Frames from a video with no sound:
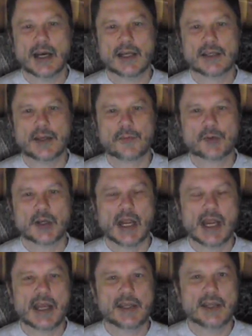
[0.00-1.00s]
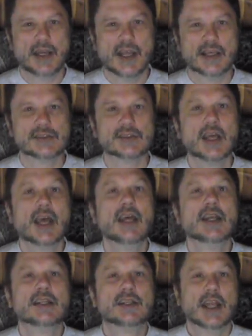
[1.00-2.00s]
different ideas
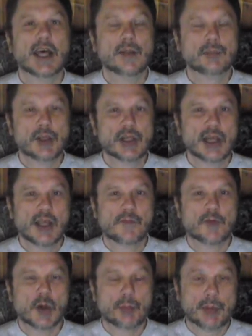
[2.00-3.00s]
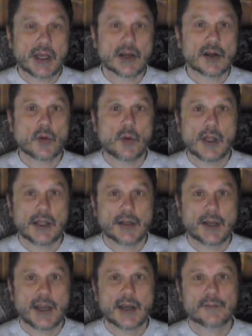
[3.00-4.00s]
to help you live a better
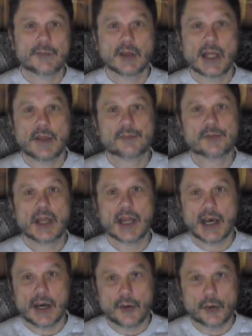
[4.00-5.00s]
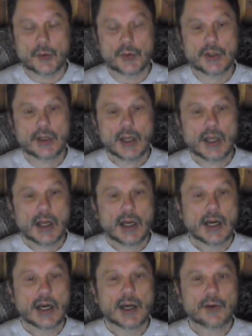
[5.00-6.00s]
quality of life now.
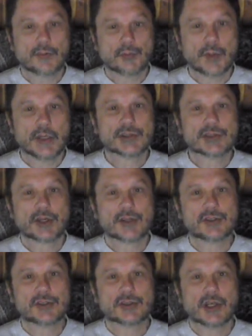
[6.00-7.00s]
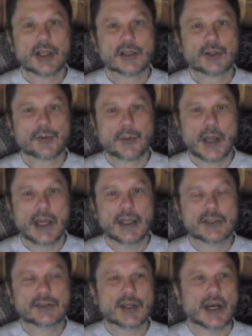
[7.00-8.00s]
Research is all
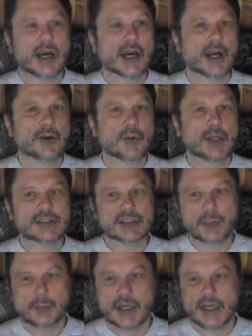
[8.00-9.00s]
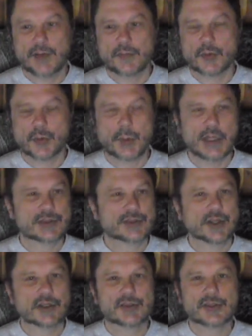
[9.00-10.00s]
great. Raising money for
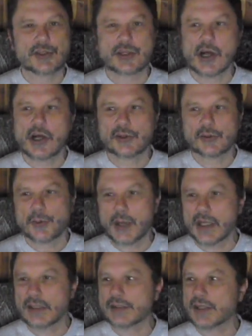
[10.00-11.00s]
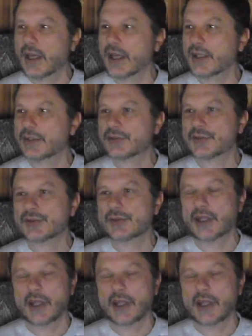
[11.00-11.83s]
research is all great. It's,